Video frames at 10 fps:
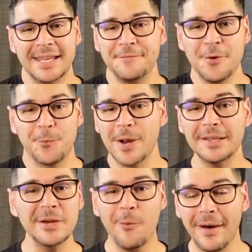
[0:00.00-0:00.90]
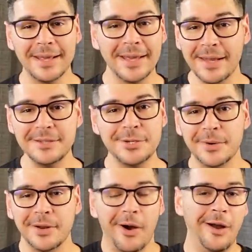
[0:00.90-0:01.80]
If you really want to get into
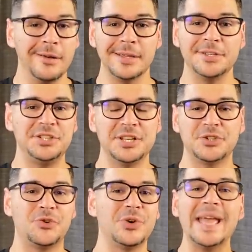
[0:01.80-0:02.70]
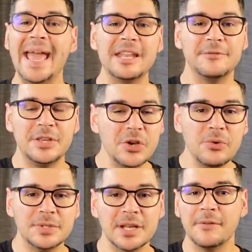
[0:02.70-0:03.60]
it, art is just creative
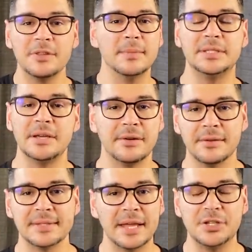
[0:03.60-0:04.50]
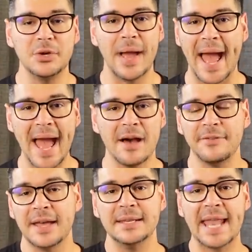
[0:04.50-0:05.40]
use of the materials that you have,
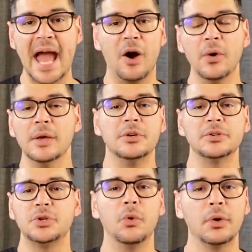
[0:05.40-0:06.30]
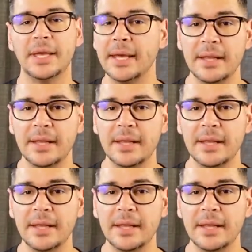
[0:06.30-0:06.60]
and now your toolkit